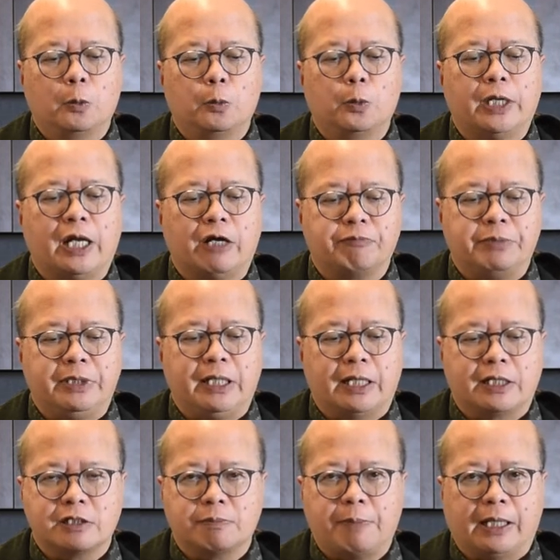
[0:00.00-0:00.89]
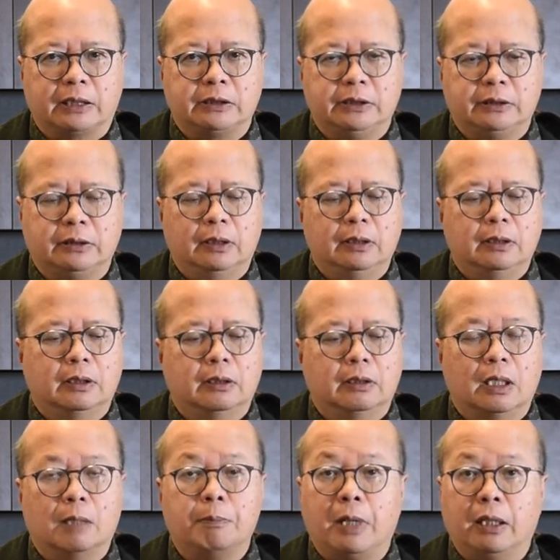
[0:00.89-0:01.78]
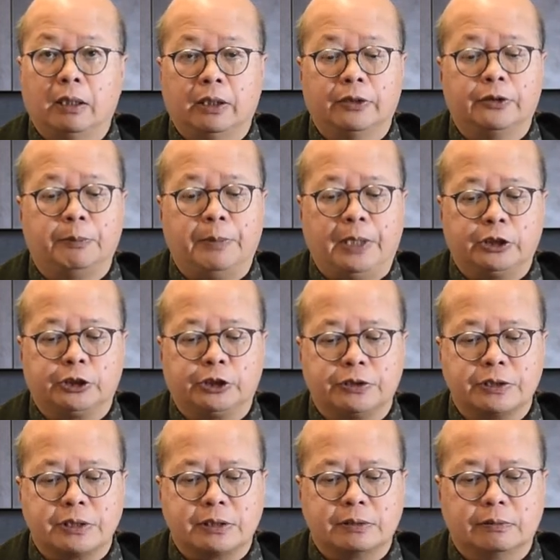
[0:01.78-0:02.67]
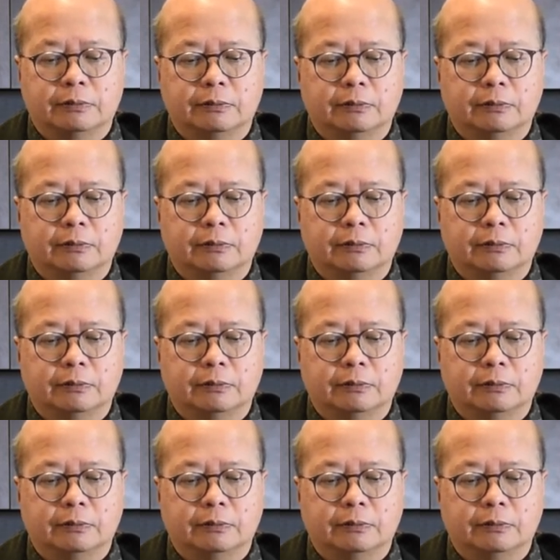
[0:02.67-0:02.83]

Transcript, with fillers: would have been expected, among other measures.